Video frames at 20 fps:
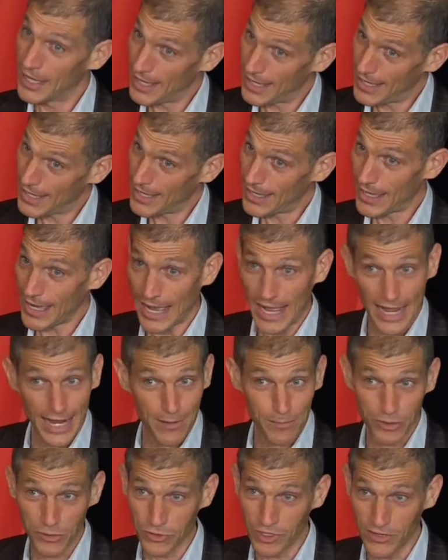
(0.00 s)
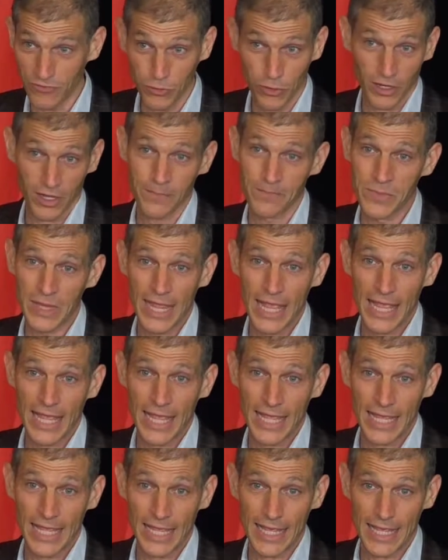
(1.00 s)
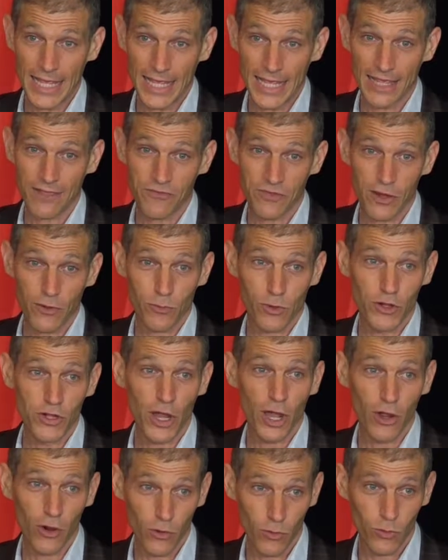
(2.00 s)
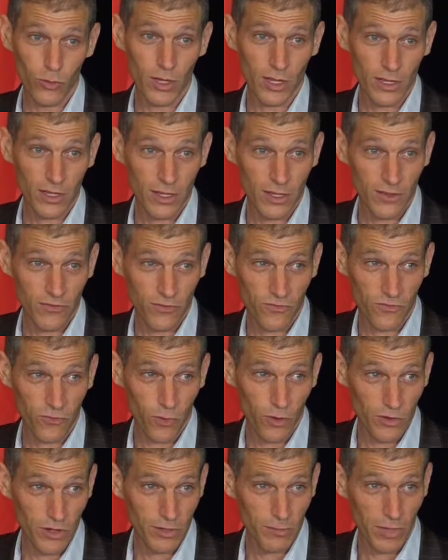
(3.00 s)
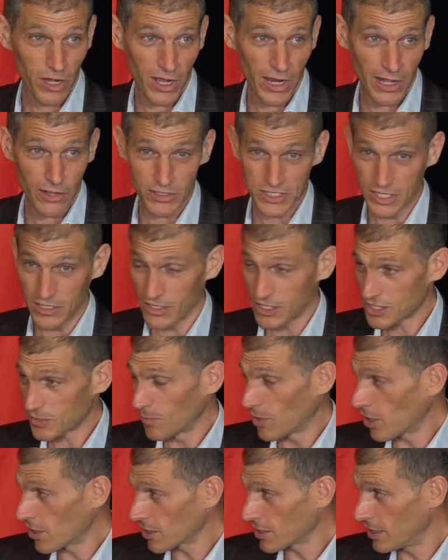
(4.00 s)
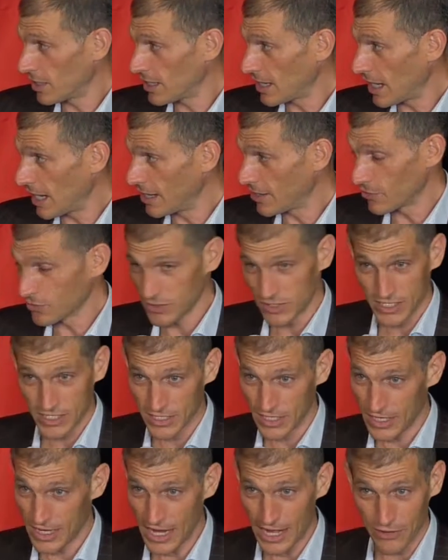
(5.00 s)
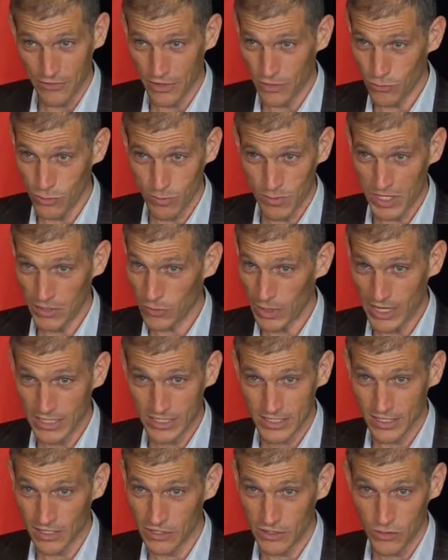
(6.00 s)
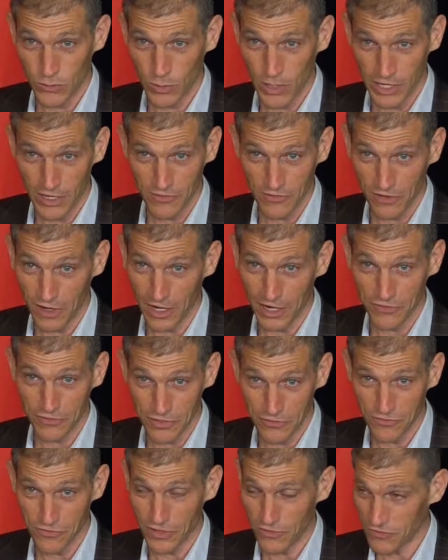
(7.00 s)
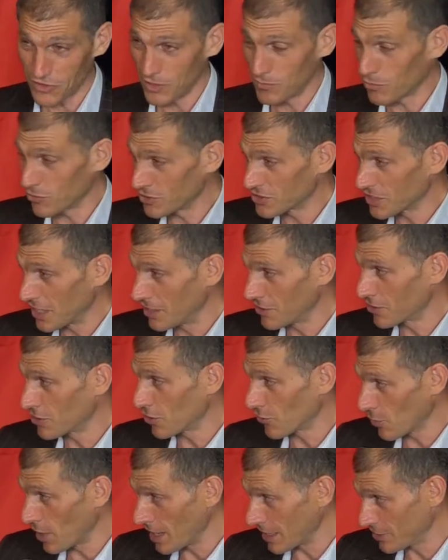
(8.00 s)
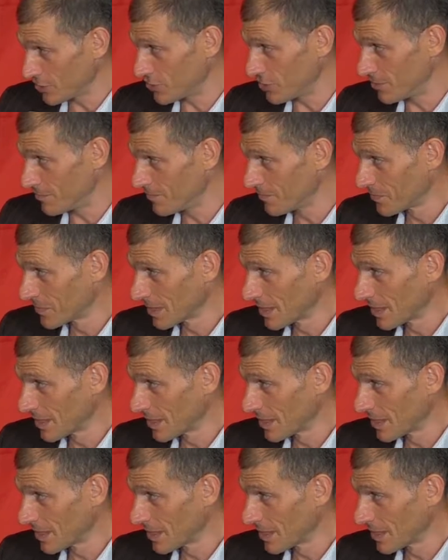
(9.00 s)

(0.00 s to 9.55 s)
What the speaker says: I believe, look, if there were no foreign buyers in this market, I don't see how there would be less than a 25 to 50% correction.